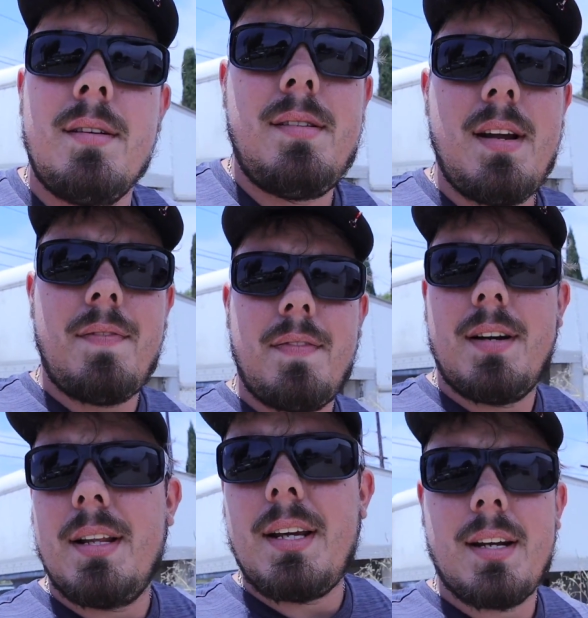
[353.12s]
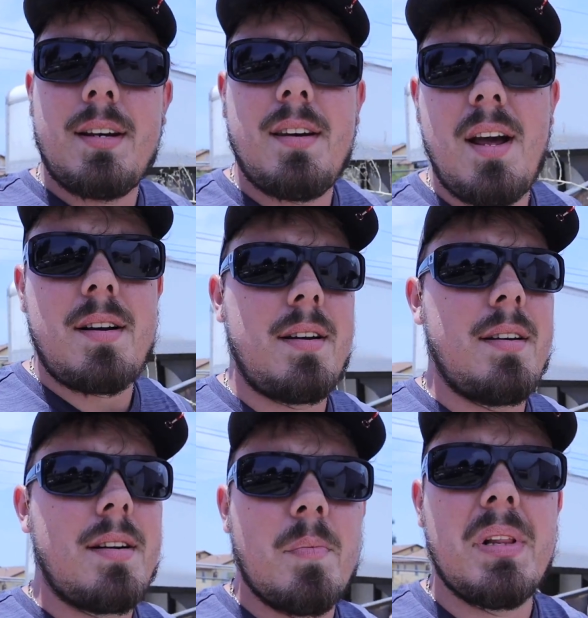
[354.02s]
definitely not gonna
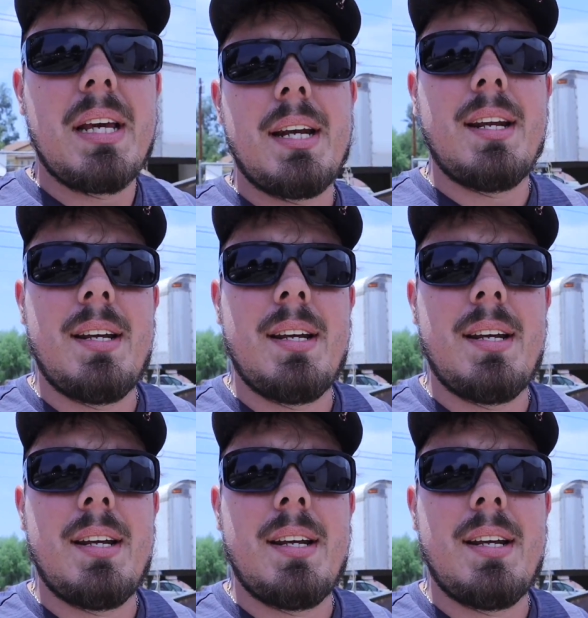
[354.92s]
complain.